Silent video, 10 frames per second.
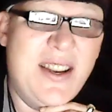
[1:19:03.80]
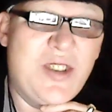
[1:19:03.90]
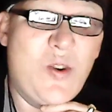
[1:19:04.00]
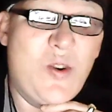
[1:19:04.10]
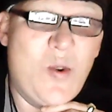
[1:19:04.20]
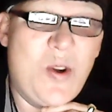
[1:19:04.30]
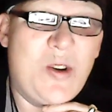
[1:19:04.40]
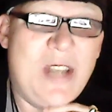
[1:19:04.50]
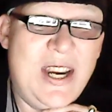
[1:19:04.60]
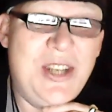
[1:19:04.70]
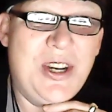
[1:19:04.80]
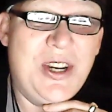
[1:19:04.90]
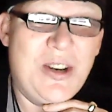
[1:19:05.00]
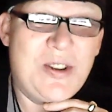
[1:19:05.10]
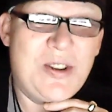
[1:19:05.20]
it's cool you're teaching
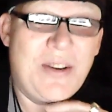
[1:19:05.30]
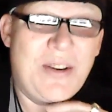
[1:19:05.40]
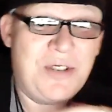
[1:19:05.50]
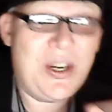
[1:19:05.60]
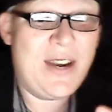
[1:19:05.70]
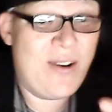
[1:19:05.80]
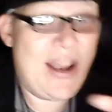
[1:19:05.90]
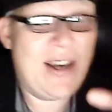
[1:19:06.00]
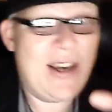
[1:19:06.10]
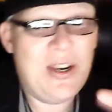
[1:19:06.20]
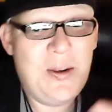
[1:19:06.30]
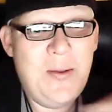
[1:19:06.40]
yourself shit on how to do